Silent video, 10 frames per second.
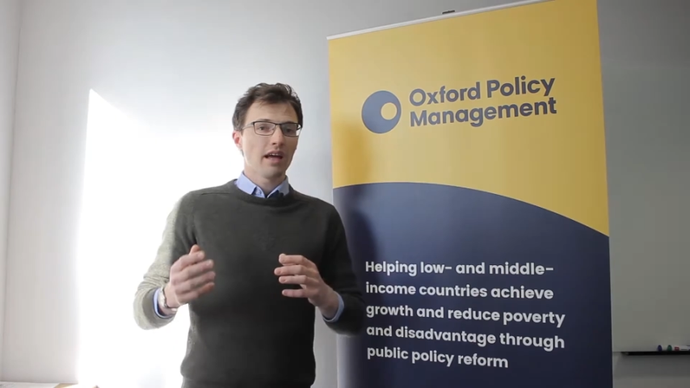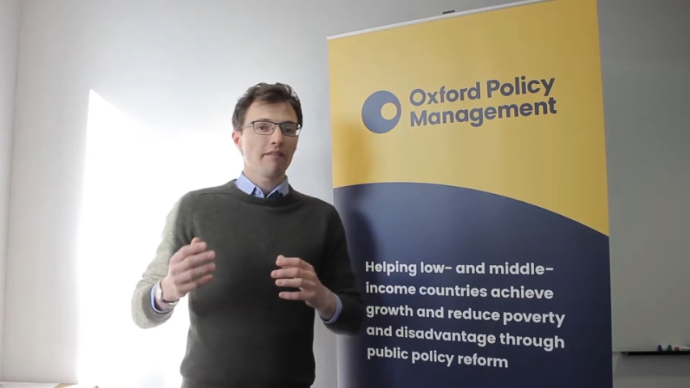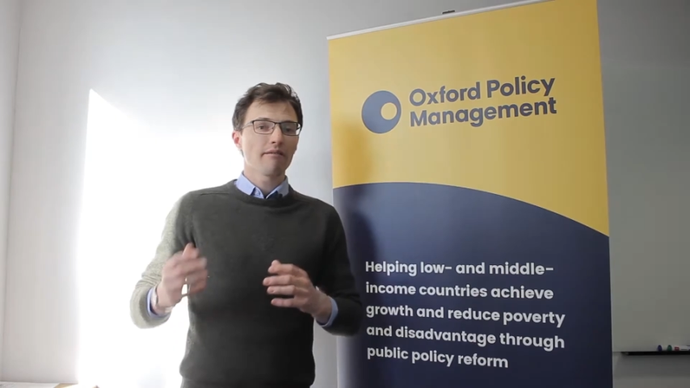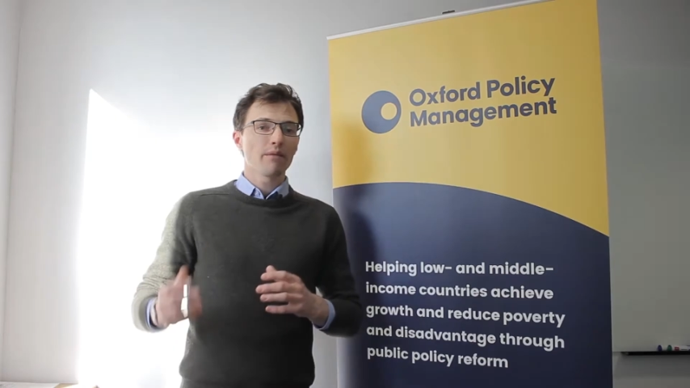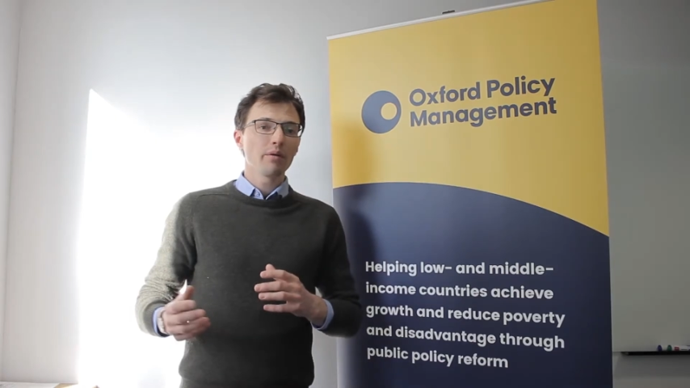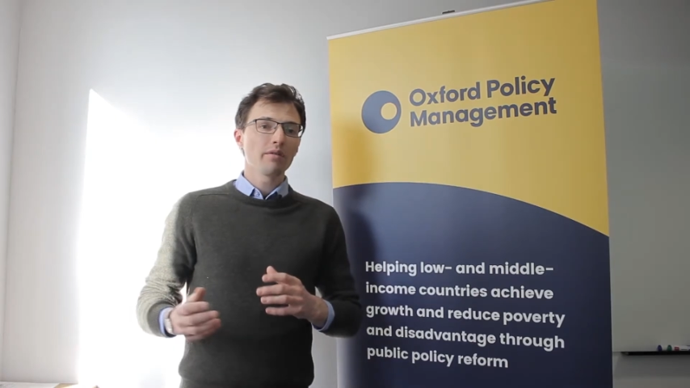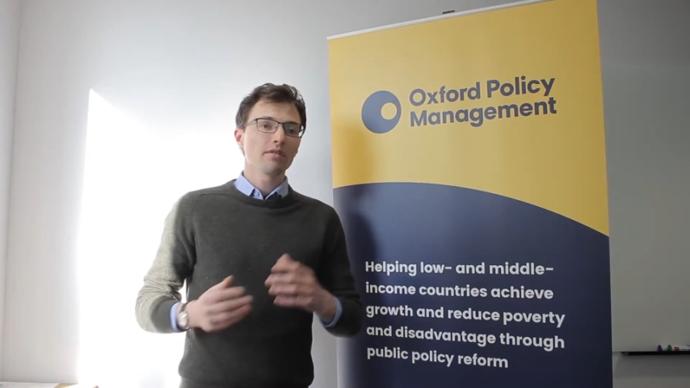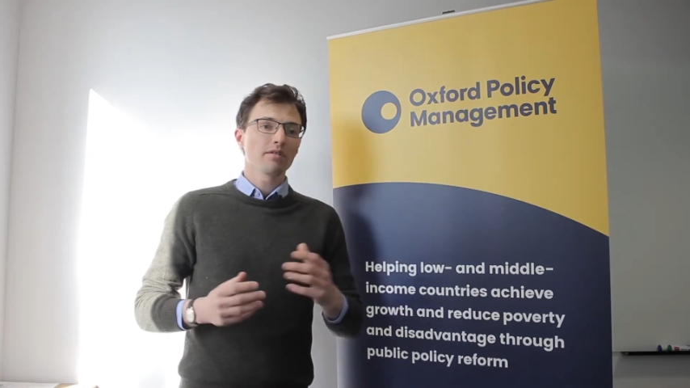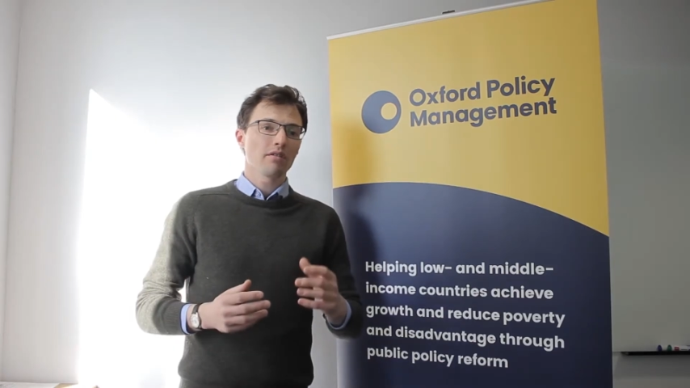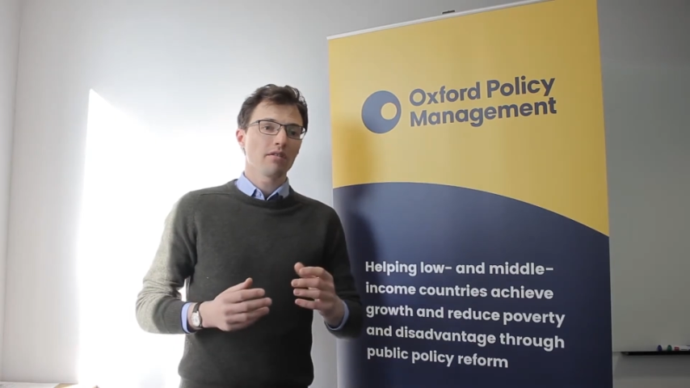That
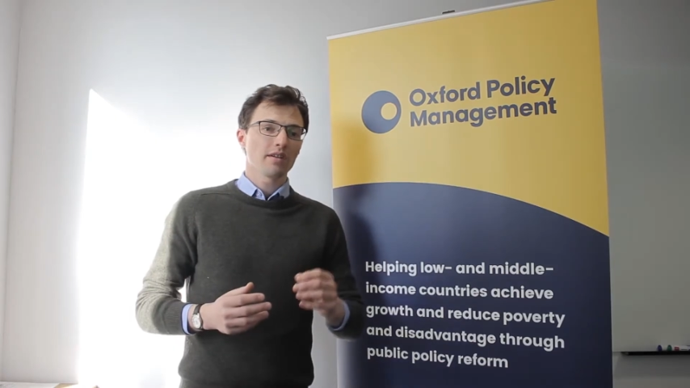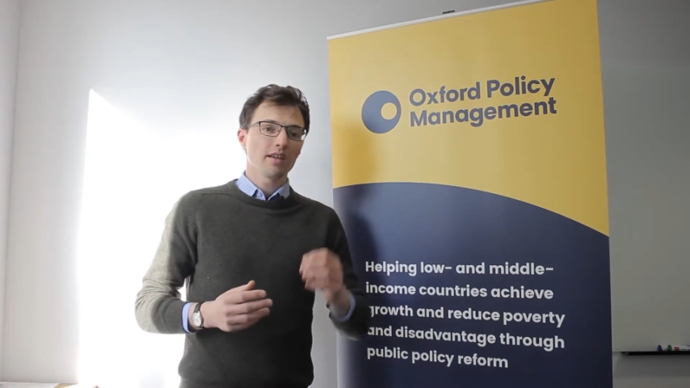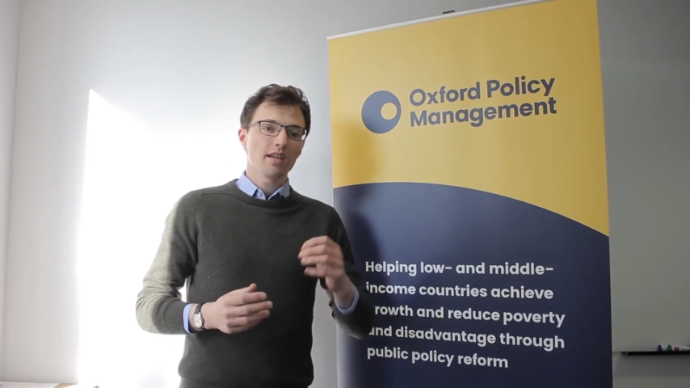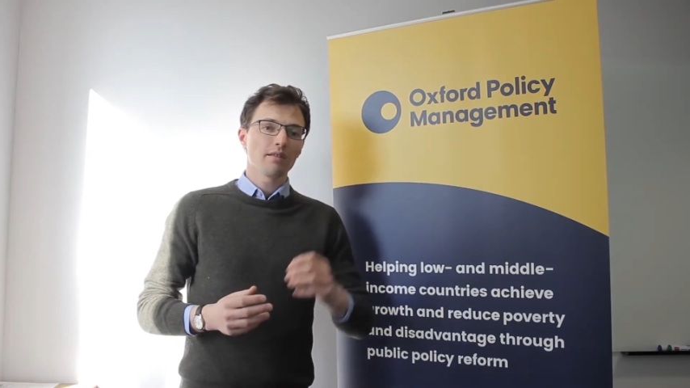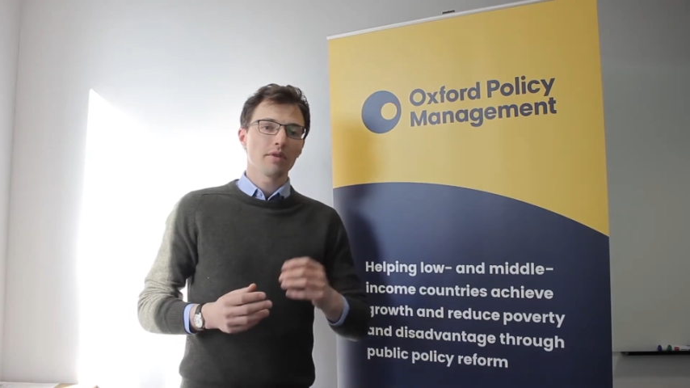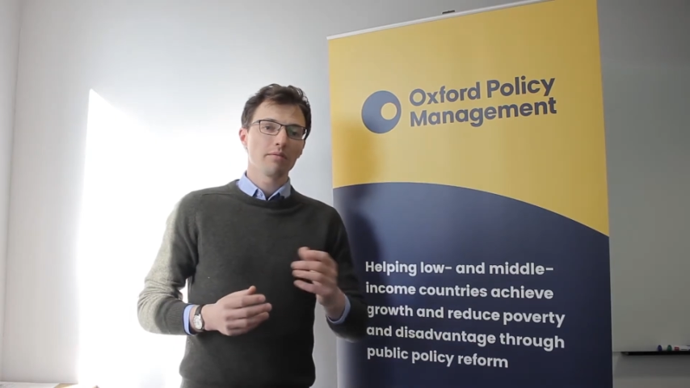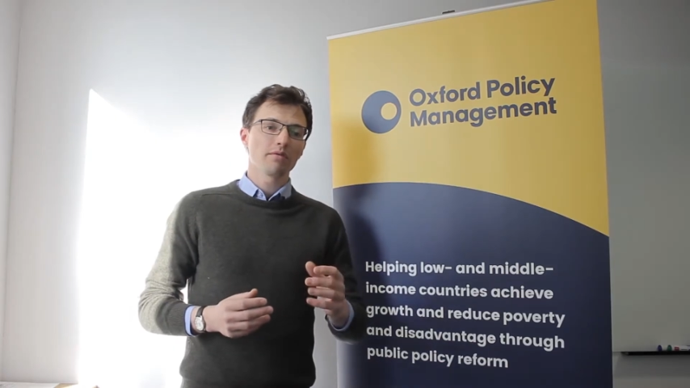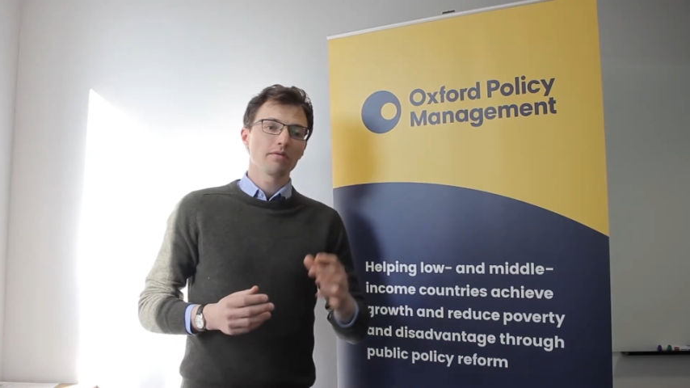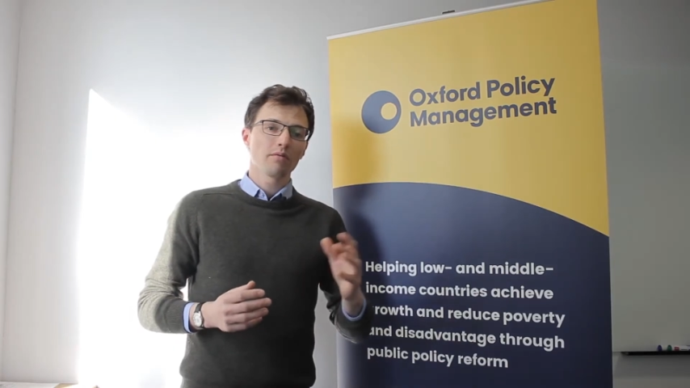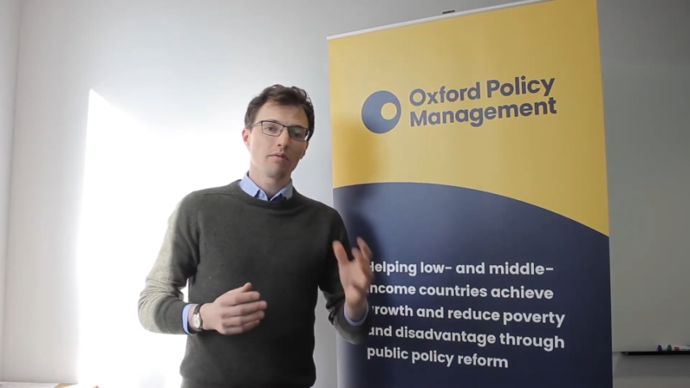focus on getting
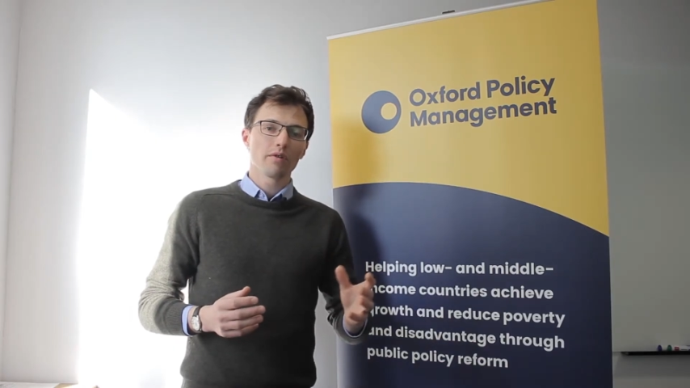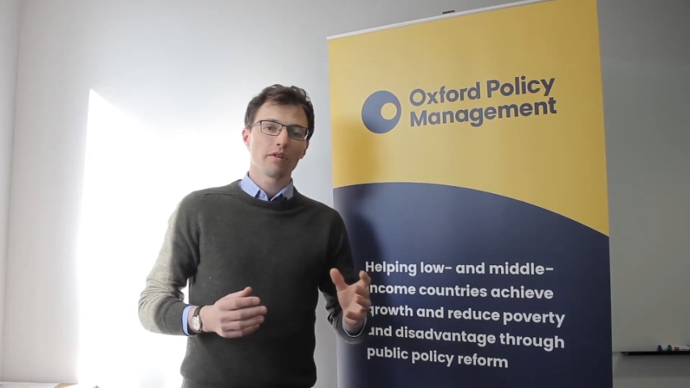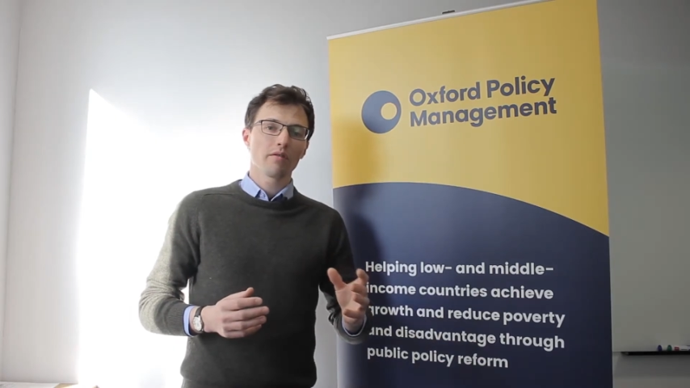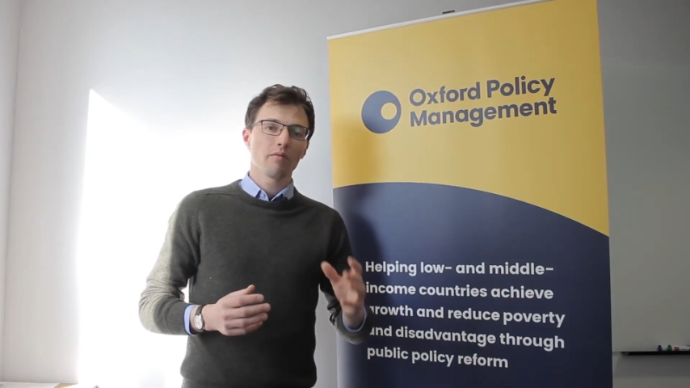people to work